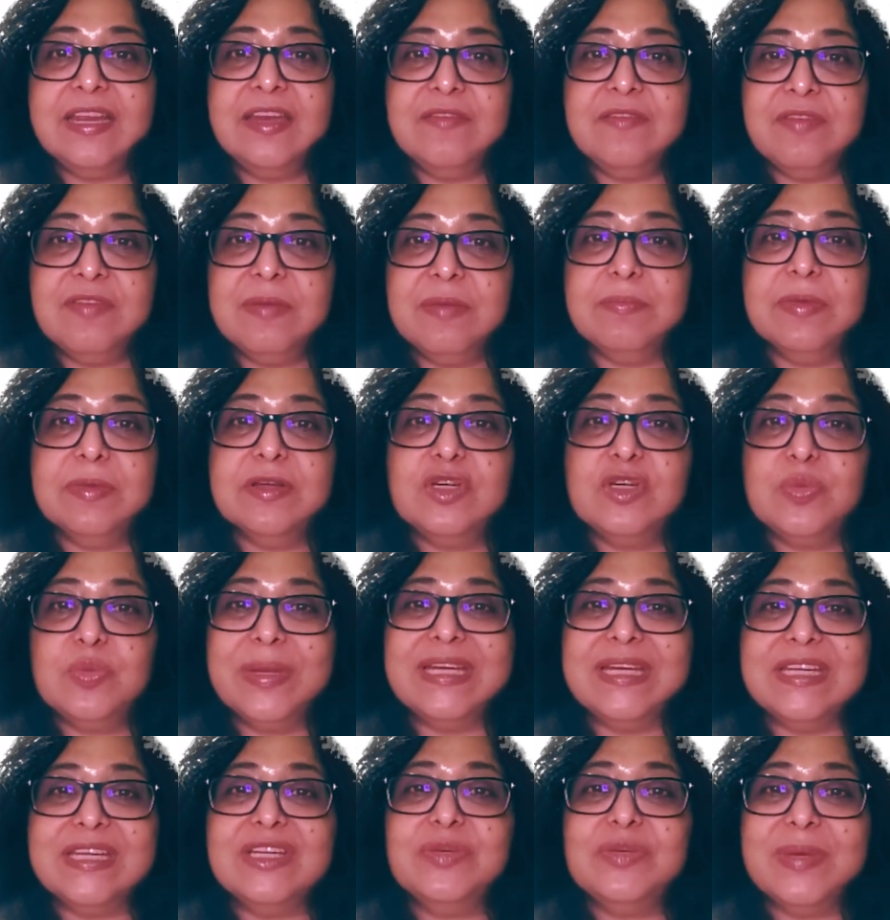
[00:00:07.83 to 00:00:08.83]
November
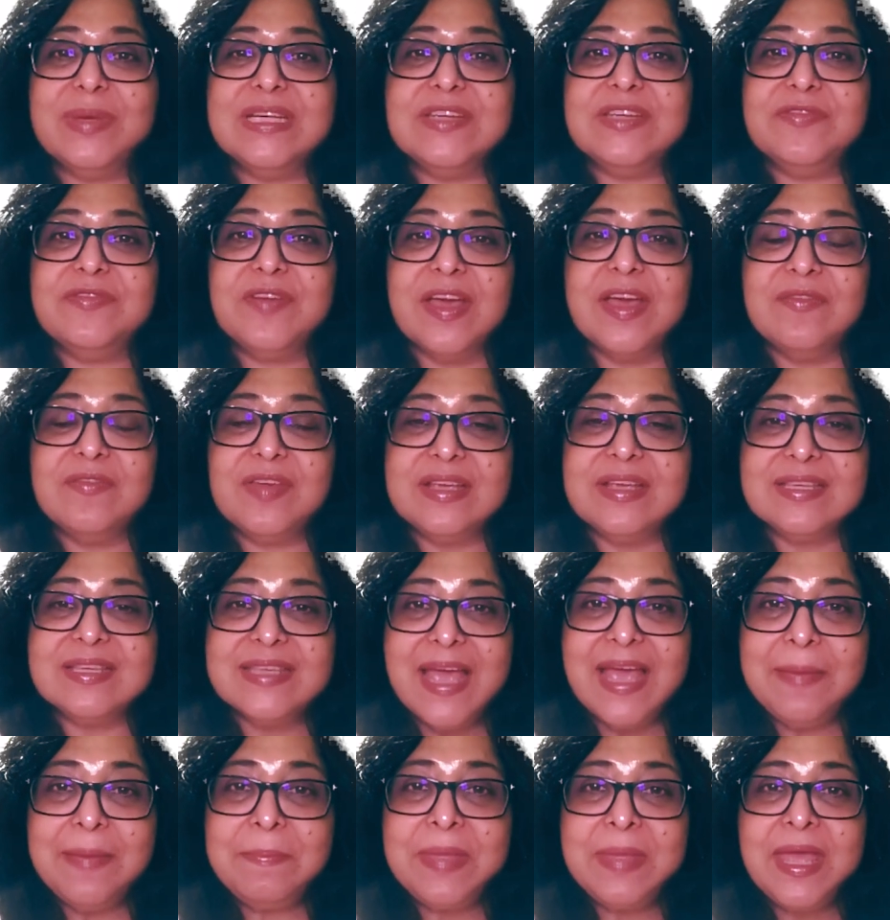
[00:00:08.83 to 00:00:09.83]
2025
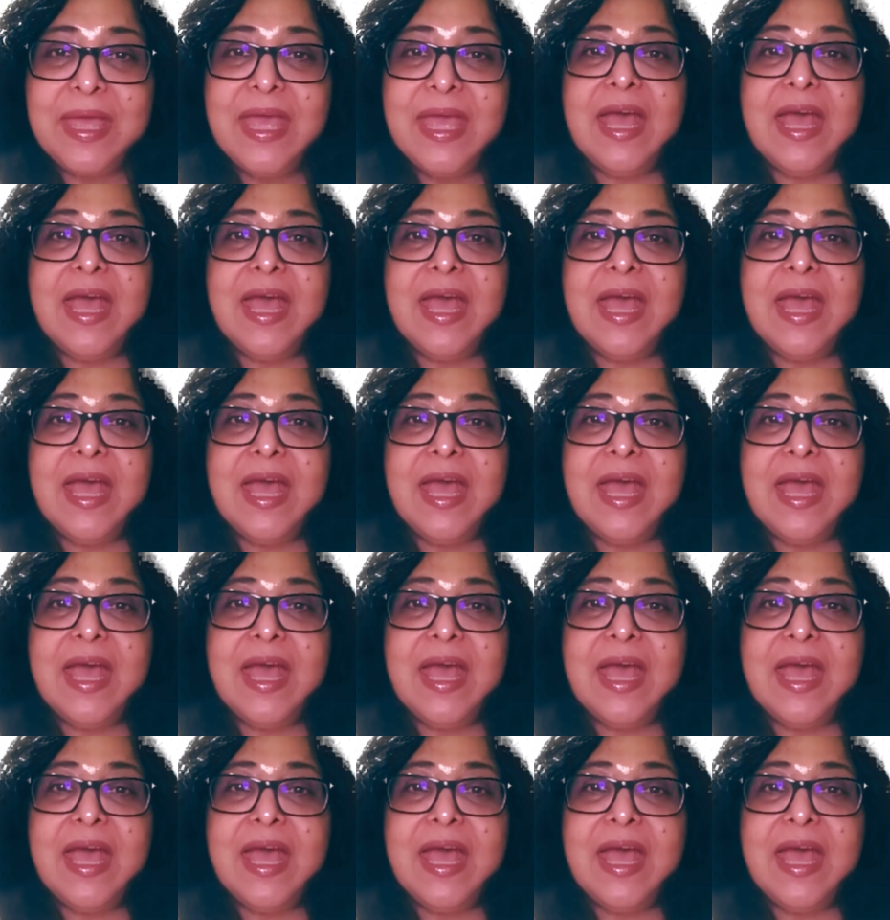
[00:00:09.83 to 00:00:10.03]
exam,